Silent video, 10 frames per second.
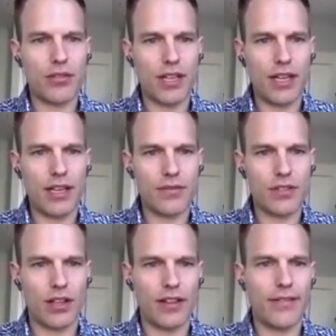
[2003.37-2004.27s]
creative
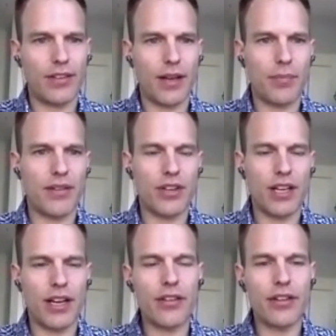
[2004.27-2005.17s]
to level up every
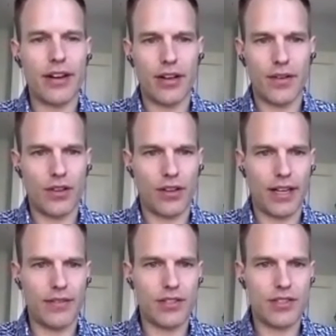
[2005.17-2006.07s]
other area of your
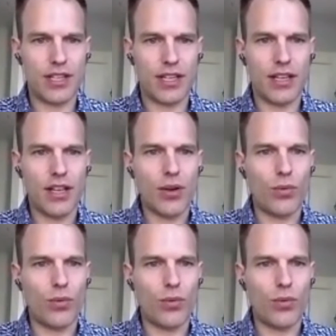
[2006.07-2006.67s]
life to say,